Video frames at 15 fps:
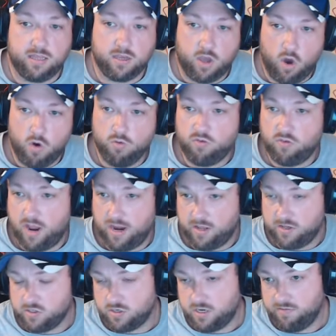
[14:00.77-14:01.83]
code signing
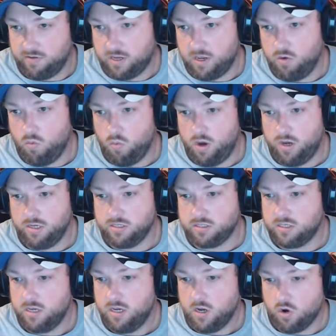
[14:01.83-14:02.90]
certificate was
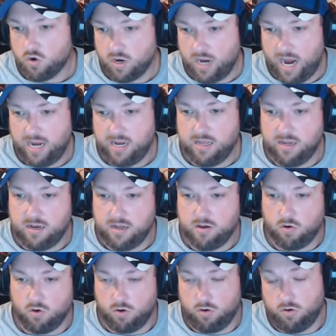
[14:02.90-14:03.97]
created,
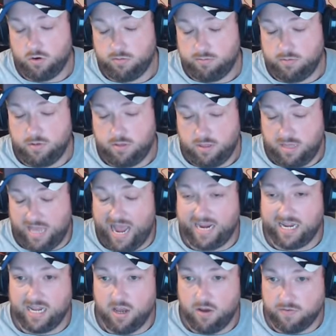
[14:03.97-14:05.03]
or the
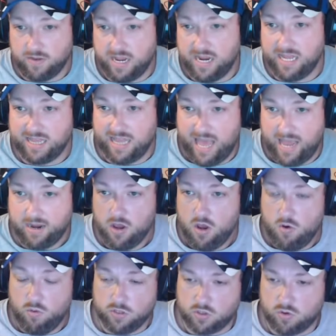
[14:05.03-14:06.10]
idea of getting that
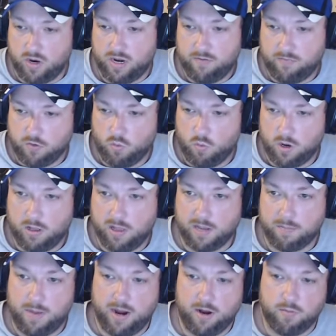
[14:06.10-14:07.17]
was created for the one-click
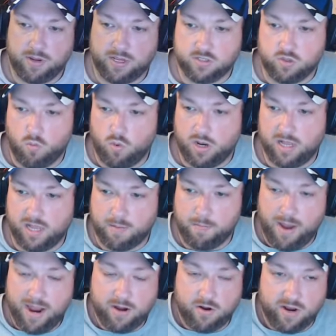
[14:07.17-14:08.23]
miner, because the one-click
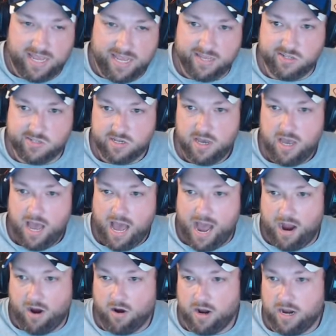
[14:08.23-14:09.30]
miner is
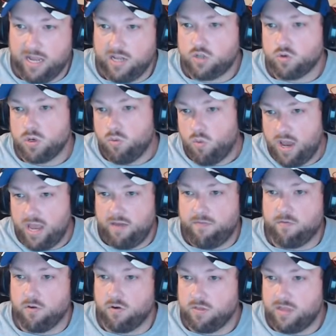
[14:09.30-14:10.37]
our entryway
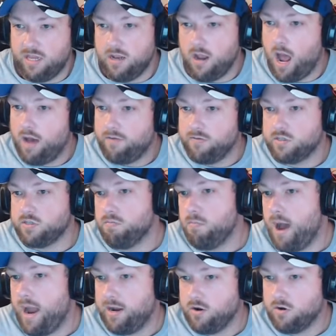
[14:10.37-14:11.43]
for the novice
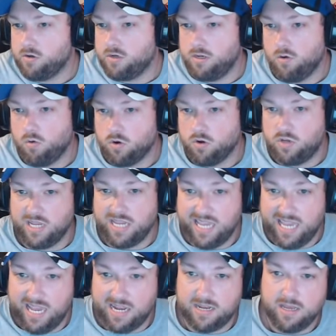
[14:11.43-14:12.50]
miner in order to
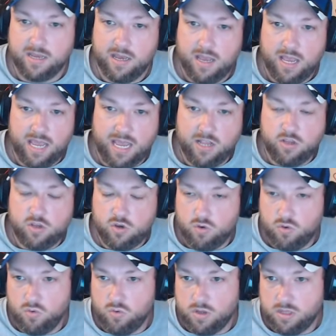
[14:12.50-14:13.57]
get
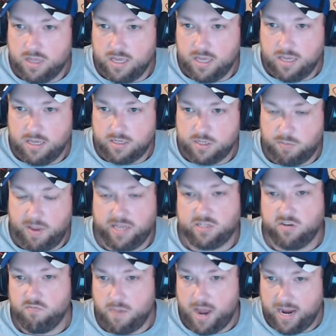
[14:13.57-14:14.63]
into the space
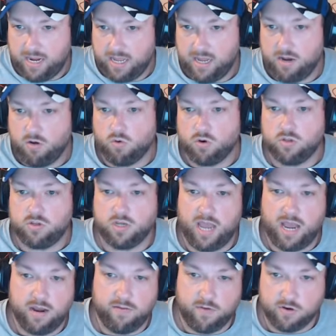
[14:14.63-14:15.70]
of mining in order to
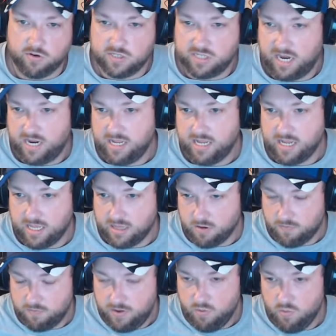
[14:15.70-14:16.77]
kind of understand it and get their
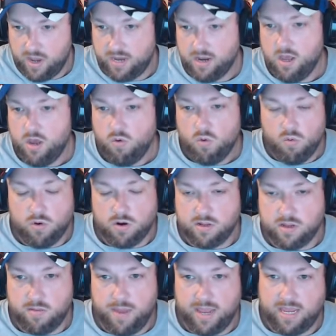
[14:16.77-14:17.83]
feet wet. We wanted
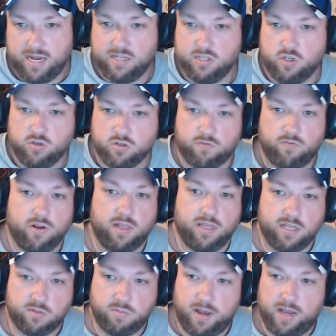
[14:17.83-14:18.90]
to make it as user-friendly
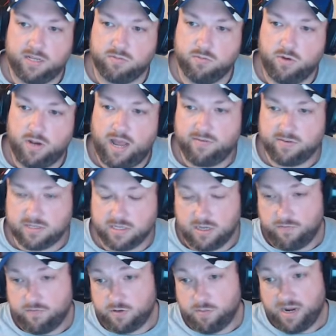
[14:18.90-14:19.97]
as possible. And obviously,
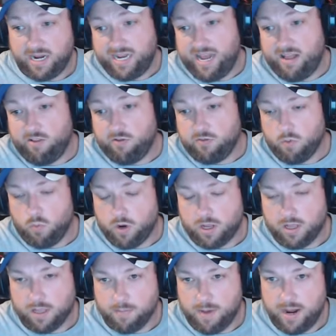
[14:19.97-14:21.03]
if somebody downloads the
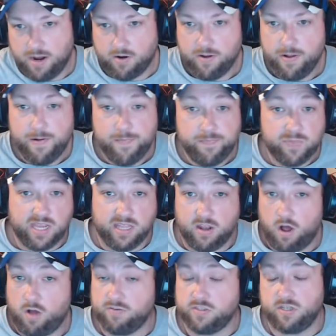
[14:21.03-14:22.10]
one-click miner and then
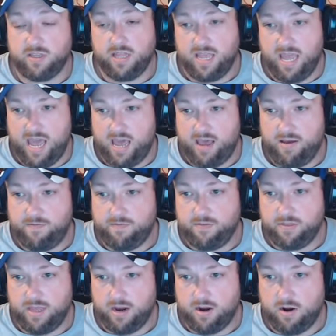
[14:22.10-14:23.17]
all of a sudden they have
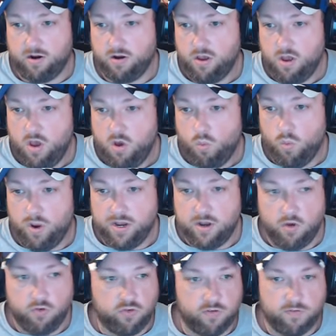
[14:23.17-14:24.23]
their
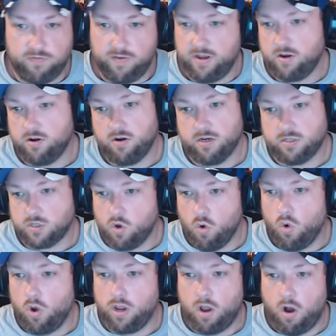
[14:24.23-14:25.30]
Windows Defender is
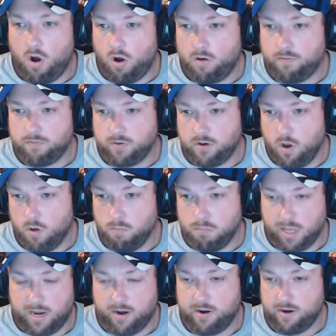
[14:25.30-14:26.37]
going off,
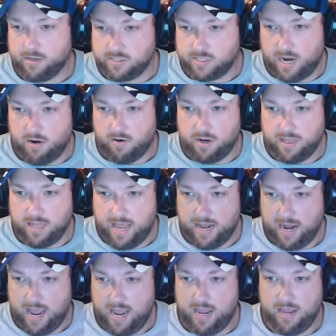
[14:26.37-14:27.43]
blaring a siren that,
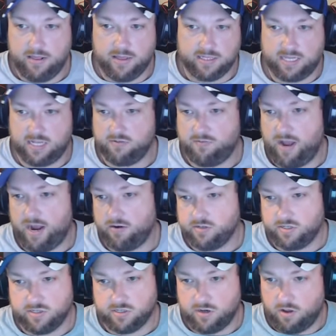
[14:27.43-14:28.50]
hey, this has
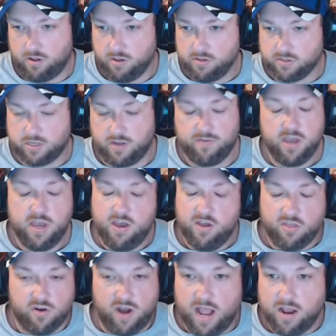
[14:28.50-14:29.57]
viruses and all the other stuff,
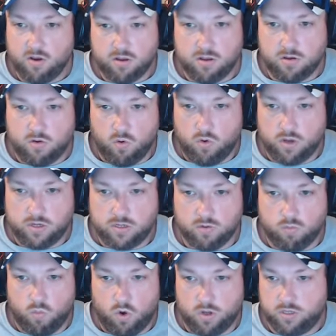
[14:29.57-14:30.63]
they're not going to
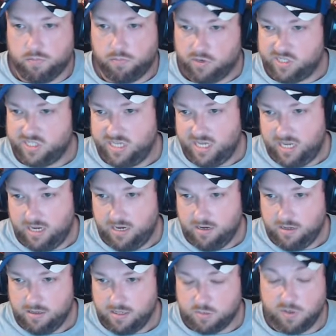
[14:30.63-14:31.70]
want to proceed,
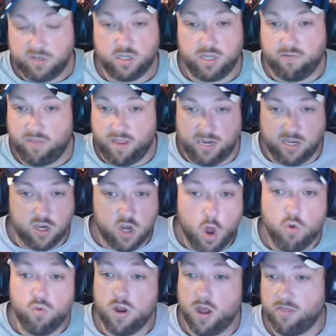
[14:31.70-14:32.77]
especially if they
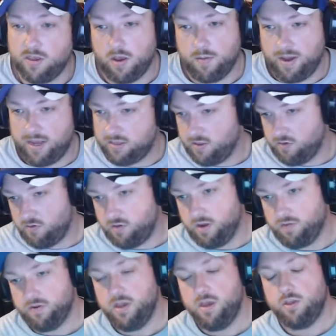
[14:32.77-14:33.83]
know nothing about this
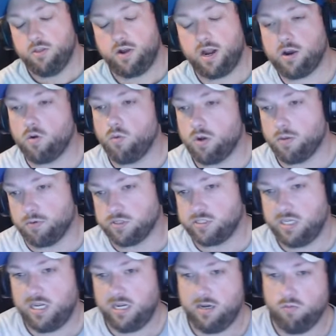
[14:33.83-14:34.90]
stuff. They're not going to want to
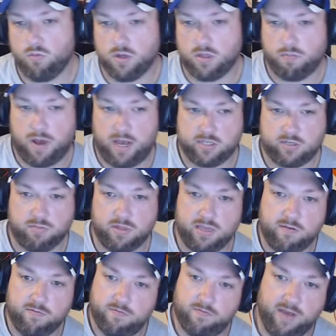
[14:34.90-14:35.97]
proceed with possibly
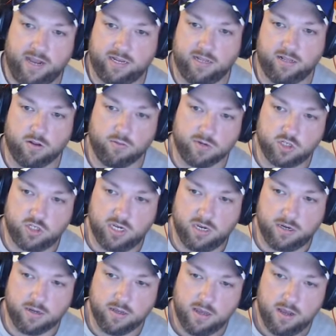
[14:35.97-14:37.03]
infecting their machine.